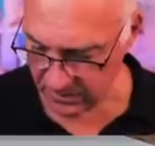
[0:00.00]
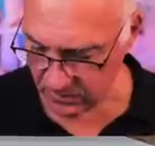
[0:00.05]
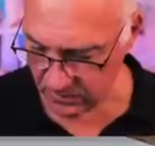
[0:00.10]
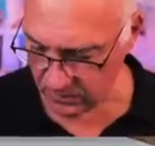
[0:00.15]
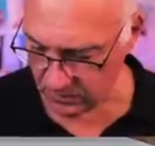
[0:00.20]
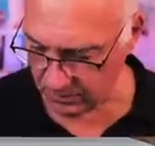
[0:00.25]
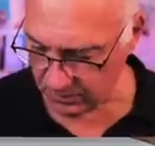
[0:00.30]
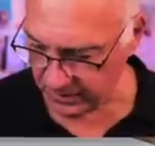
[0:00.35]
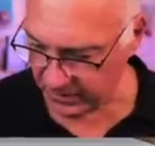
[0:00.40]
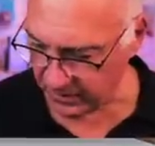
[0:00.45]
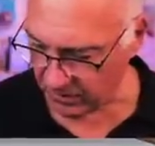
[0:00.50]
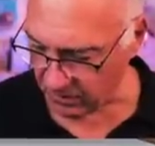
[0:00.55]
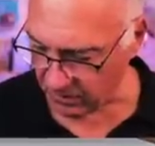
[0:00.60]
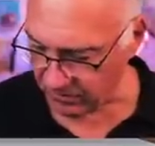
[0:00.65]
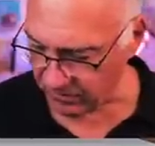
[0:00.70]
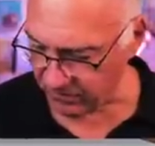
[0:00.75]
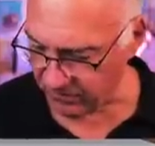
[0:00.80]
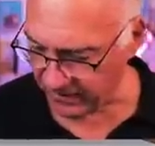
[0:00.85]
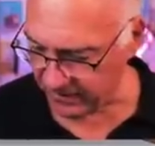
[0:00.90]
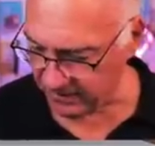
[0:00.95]
will be
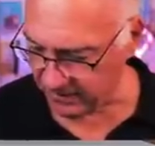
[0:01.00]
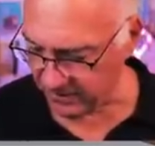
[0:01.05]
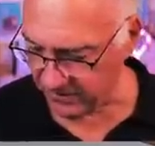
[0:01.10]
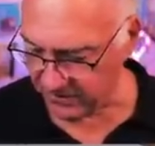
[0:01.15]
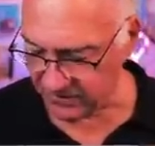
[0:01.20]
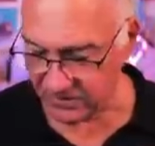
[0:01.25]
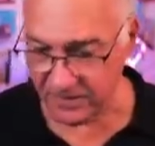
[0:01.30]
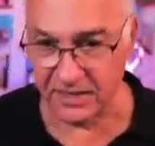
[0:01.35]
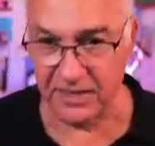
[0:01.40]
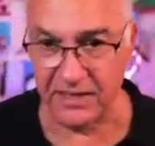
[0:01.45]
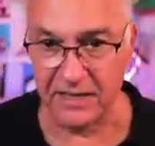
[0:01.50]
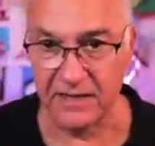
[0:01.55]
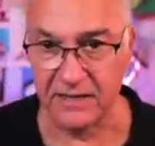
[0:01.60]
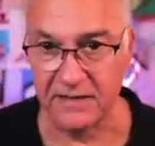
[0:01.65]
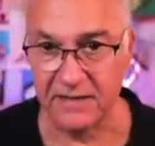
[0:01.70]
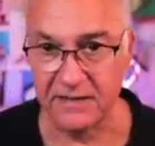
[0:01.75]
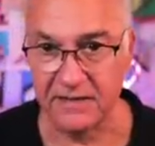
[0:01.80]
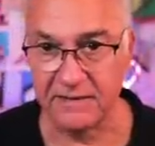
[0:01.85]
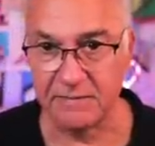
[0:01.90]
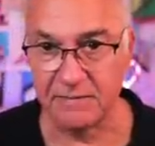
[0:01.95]
horrified by this idea.
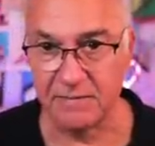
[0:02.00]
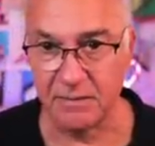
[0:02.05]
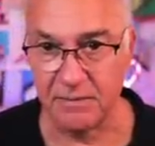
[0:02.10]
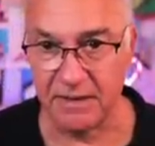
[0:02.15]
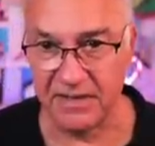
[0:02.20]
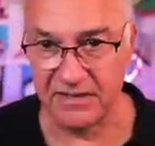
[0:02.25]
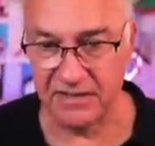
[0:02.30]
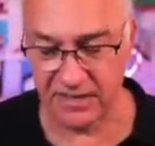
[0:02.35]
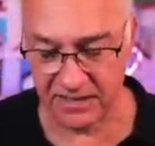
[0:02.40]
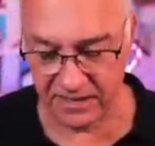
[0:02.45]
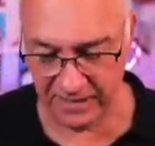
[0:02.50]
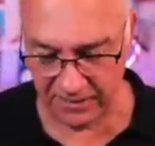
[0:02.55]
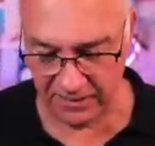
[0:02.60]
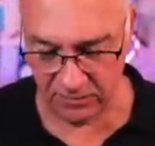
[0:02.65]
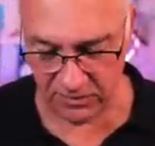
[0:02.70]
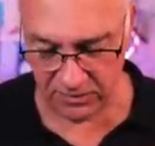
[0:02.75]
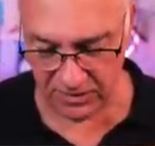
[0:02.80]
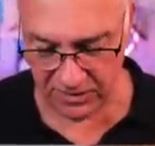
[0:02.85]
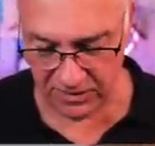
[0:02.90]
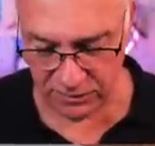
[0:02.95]
But basically,
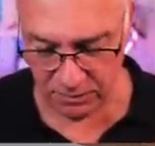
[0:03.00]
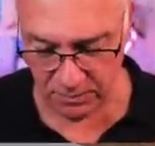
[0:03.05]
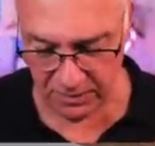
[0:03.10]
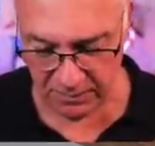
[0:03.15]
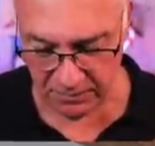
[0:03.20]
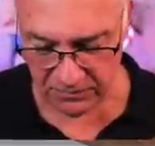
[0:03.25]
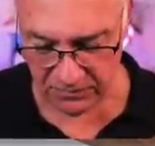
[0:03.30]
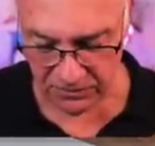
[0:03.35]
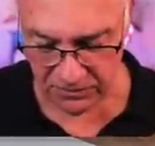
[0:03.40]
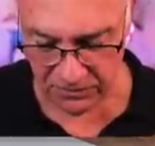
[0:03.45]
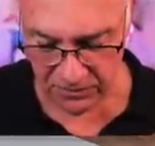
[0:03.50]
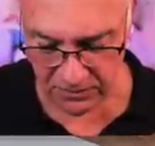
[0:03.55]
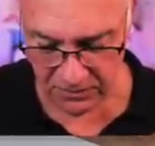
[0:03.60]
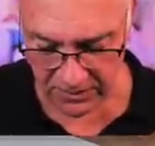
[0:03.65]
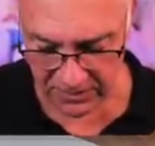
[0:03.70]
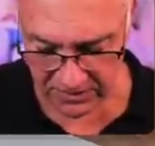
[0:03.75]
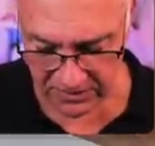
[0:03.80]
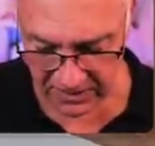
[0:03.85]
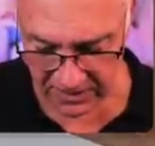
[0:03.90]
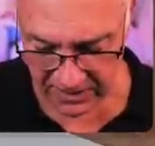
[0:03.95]
what these people do
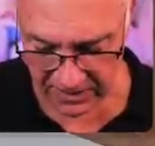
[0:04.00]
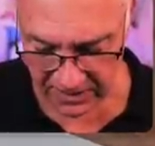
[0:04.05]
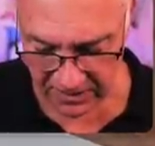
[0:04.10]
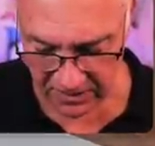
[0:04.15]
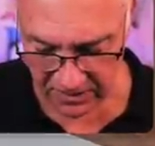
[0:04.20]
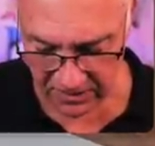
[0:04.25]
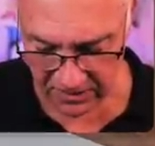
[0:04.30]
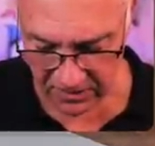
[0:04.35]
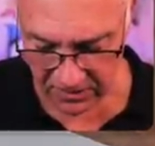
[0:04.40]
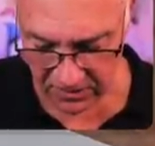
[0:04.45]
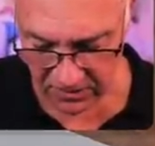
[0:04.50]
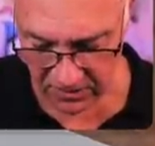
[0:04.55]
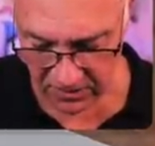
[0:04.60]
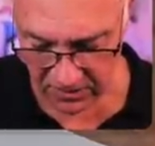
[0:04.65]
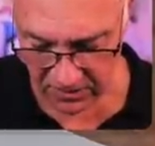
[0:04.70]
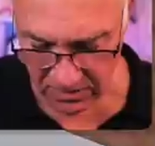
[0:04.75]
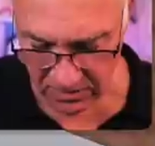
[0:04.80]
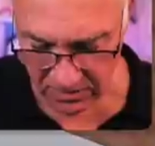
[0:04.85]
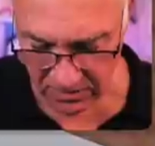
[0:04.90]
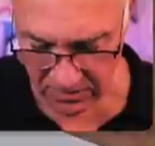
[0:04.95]
is they cook.
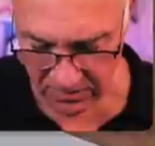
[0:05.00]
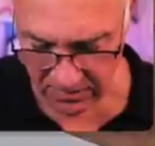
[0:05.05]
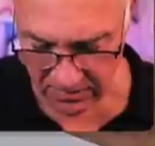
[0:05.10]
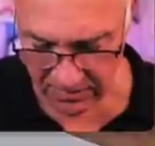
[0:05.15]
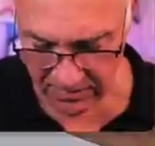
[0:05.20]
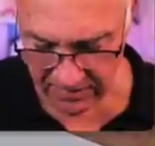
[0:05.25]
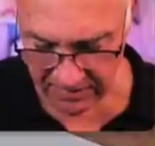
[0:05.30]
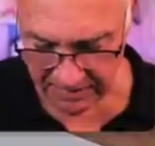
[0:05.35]
These people.